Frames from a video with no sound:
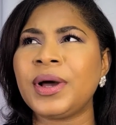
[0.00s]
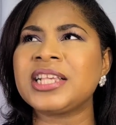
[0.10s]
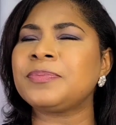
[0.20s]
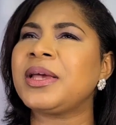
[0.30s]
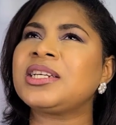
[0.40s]

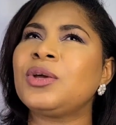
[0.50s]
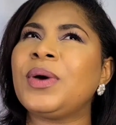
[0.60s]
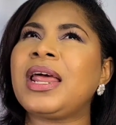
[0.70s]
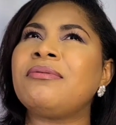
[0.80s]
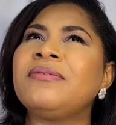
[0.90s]
especially
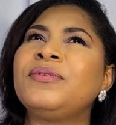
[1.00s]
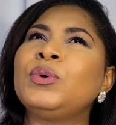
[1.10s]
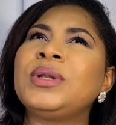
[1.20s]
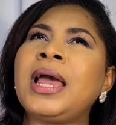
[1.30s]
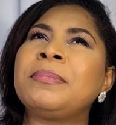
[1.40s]
when I
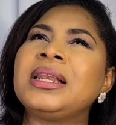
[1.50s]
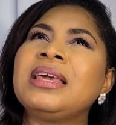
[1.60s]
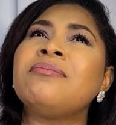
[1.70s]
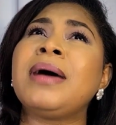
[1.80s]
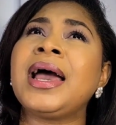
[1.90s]
reviewed, I
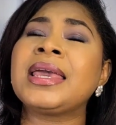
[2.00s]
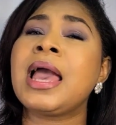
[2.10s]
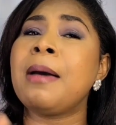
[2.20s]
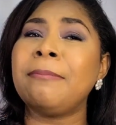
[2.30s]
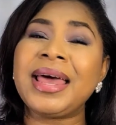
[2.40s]
believe, my
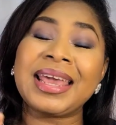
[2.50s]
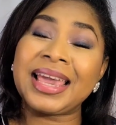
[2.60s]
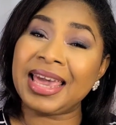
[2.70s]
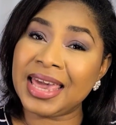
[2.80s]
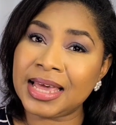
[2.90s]
Medic
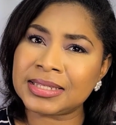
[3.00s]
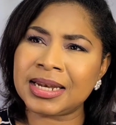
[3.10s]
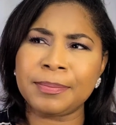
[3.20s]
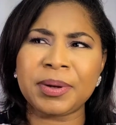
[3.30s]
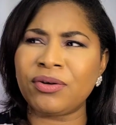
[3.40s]
8
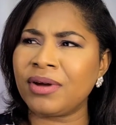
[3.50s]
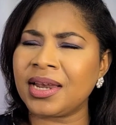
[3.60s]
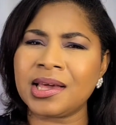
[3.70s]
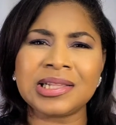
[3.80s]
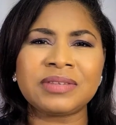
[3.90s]
Lipid
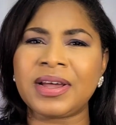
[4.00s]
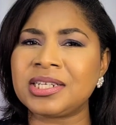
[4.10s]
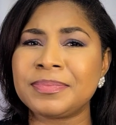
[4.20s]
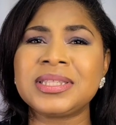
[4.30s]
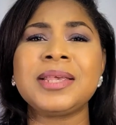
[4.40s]
Radiance
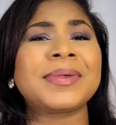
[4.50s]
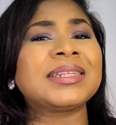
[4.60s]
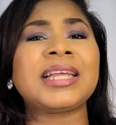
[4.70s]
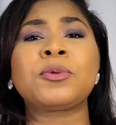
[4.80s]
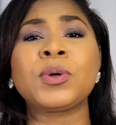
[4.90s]
vitamin C, because
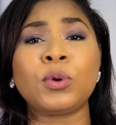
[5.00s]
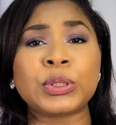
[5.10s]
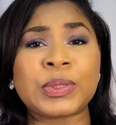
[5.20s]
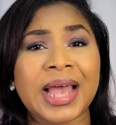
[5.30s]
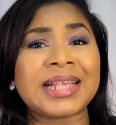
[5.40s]
that one
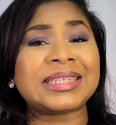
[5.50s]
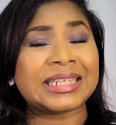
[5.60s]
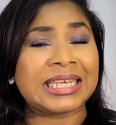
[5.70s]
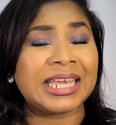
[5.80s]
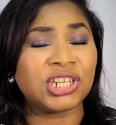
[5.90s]
also has
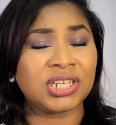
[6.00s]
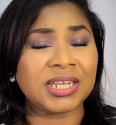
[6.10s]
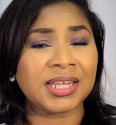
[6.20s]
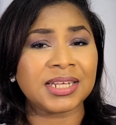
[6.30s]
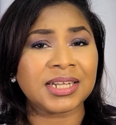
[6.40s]

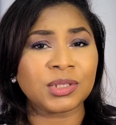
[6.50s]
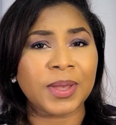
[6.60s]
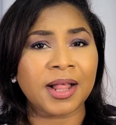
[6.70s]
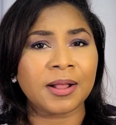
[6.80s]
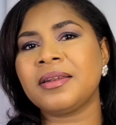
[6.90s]
THD in it as well.